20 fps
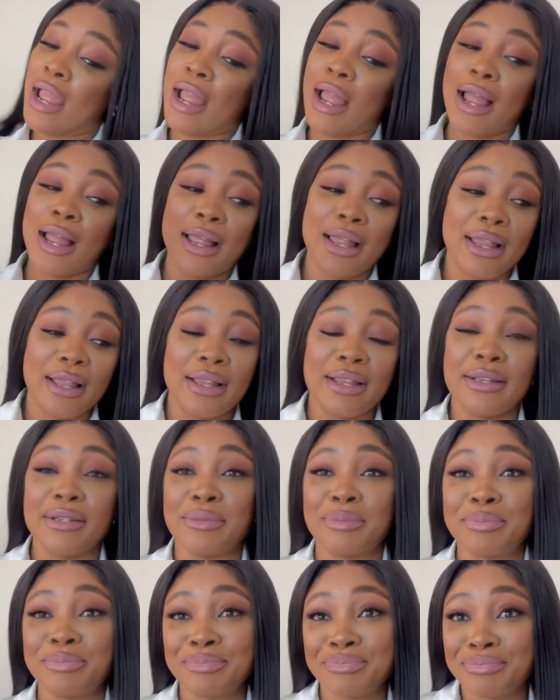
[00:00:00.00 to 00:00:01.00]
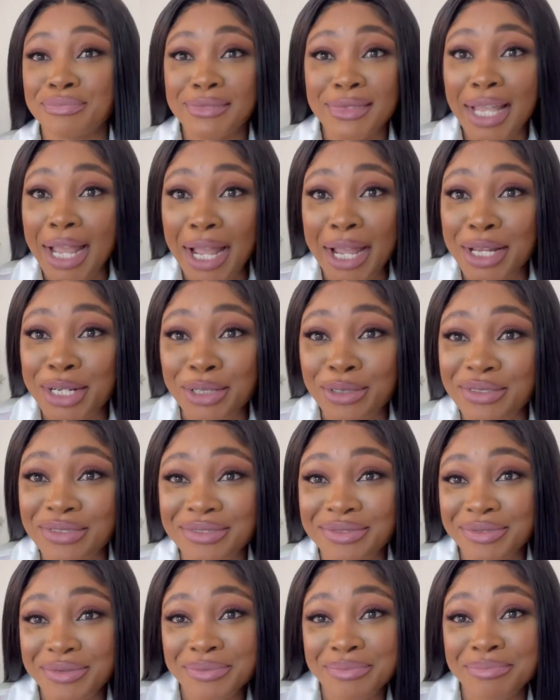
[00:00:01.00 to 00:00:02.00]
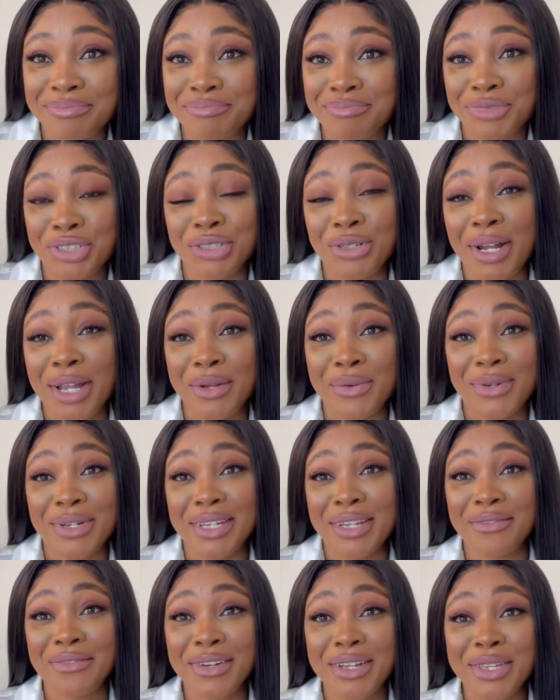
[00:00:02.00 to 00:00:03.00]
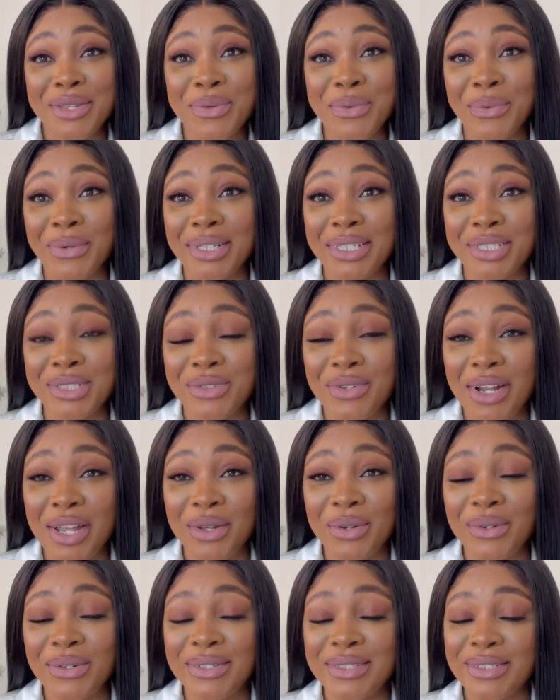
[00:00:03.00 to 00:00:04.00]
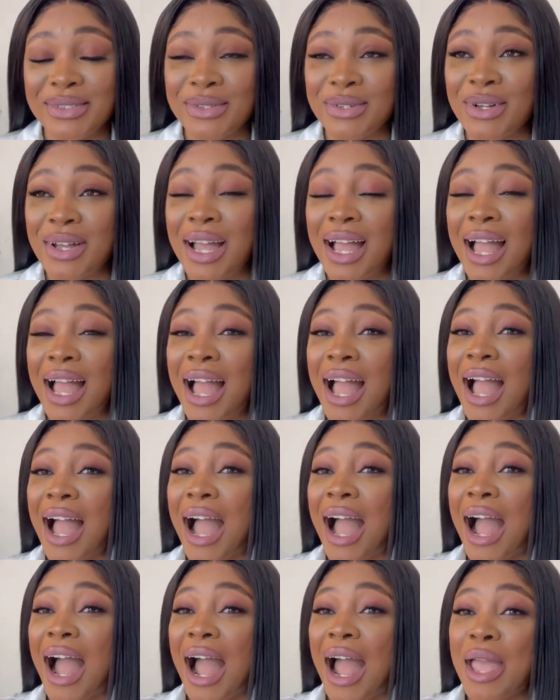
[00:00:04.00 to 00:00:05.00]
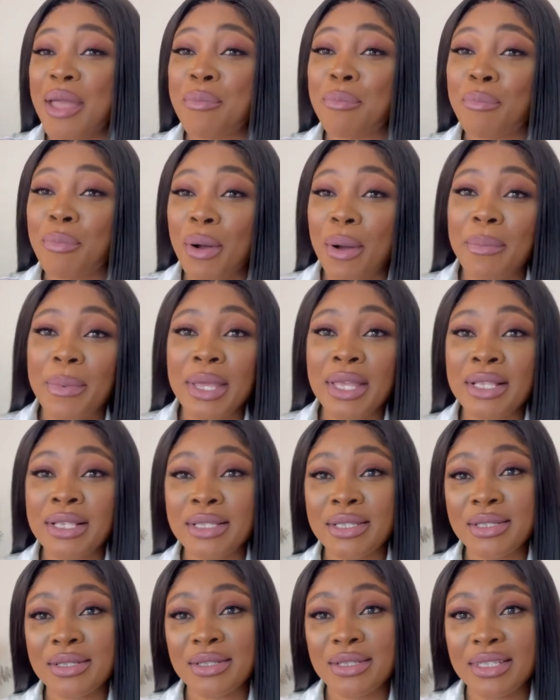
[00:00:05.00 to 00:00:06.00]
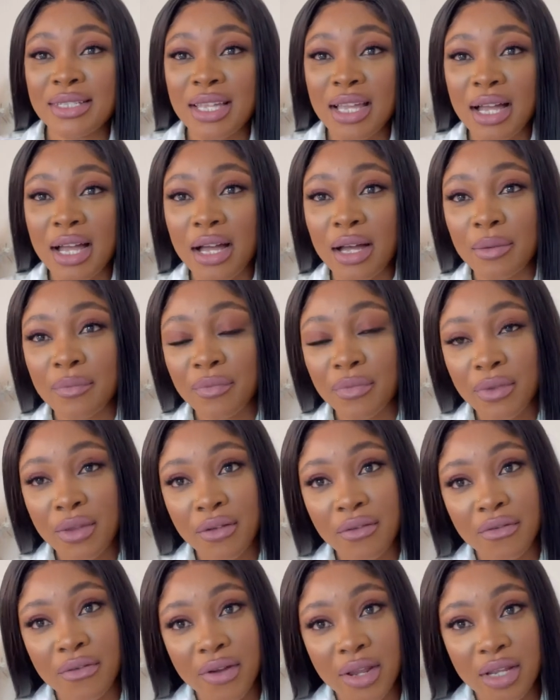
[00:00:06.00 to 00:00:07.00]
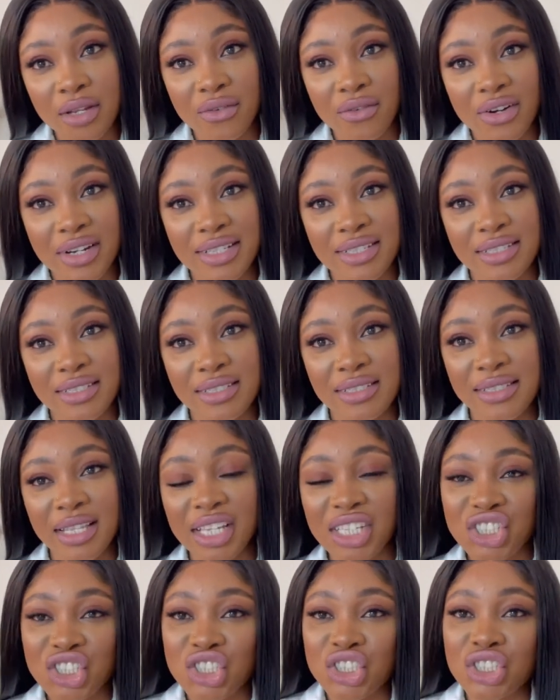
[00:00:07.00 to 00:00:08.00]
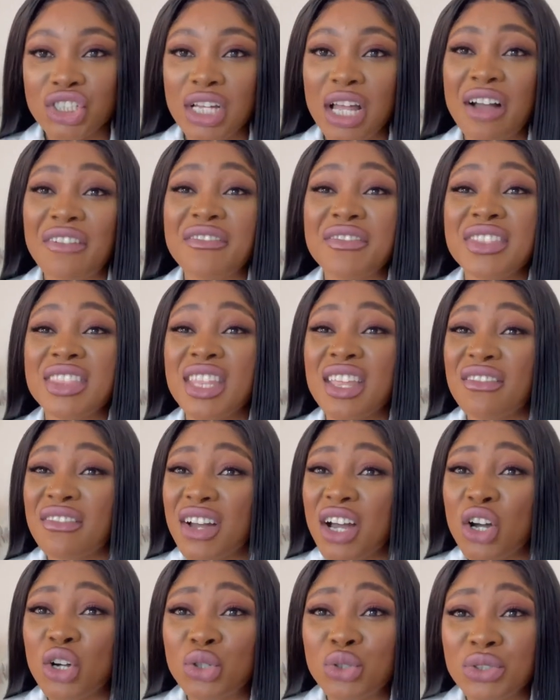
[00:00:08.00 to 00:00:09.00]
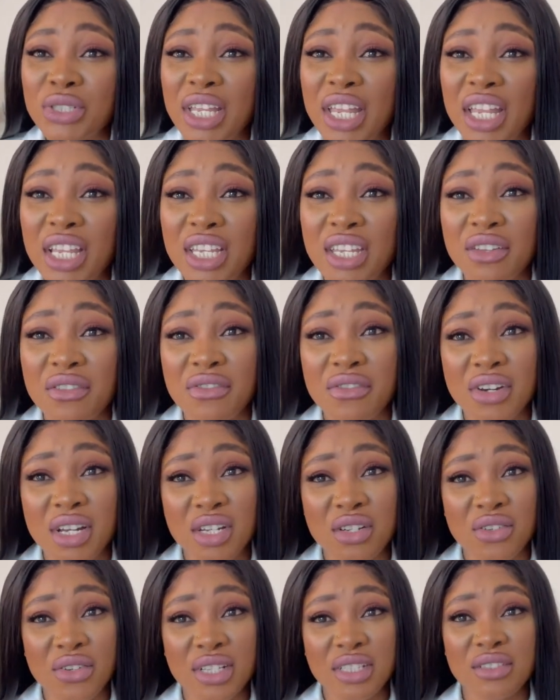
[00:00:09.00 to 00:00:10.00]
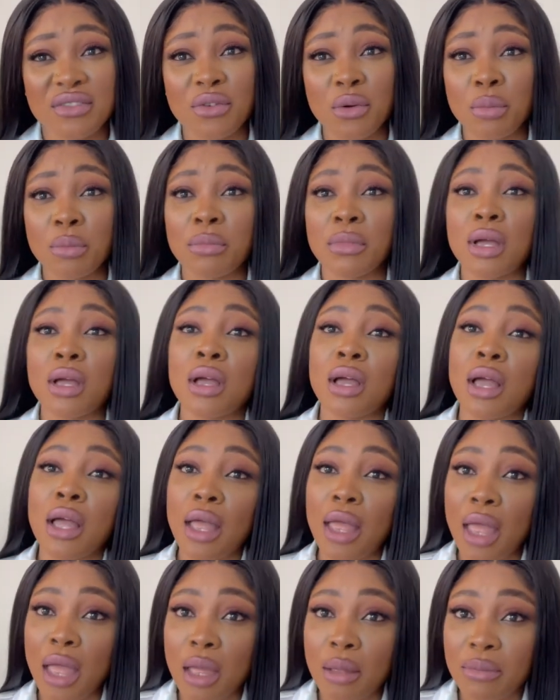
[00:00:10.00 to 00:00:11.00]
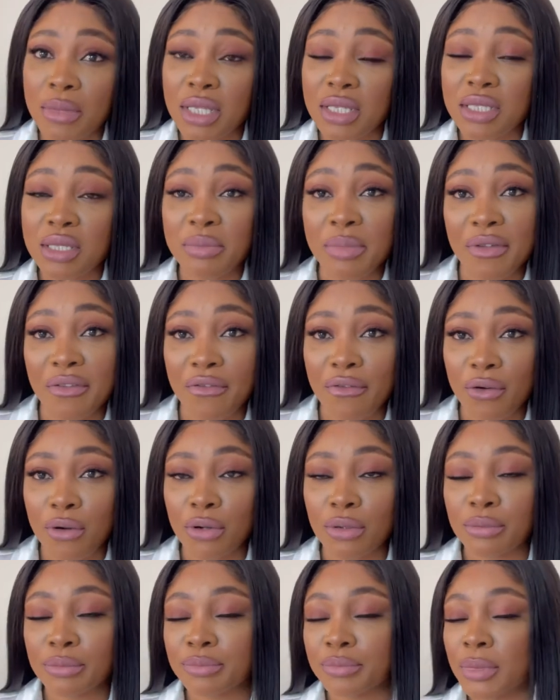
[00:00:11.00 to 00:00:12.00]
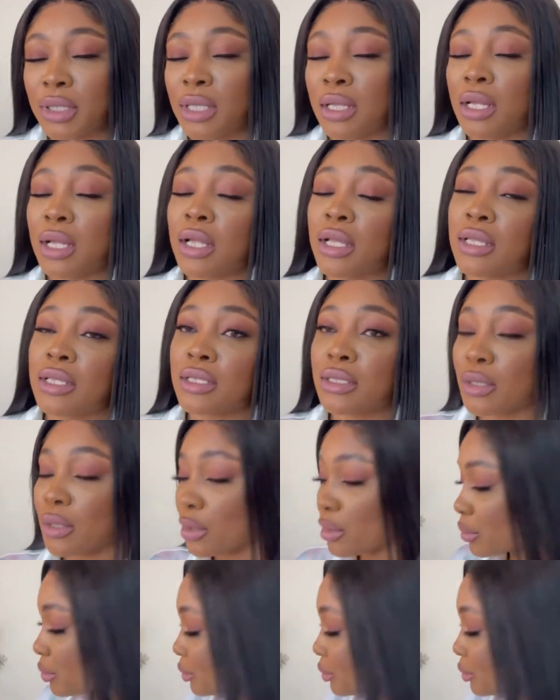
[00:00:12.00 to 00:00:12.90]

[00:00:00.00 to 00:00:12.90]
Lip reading: and kind of try whatever you want to try on. So I bop into the fragrance section. I've never owned any fragrance from Hermès before. So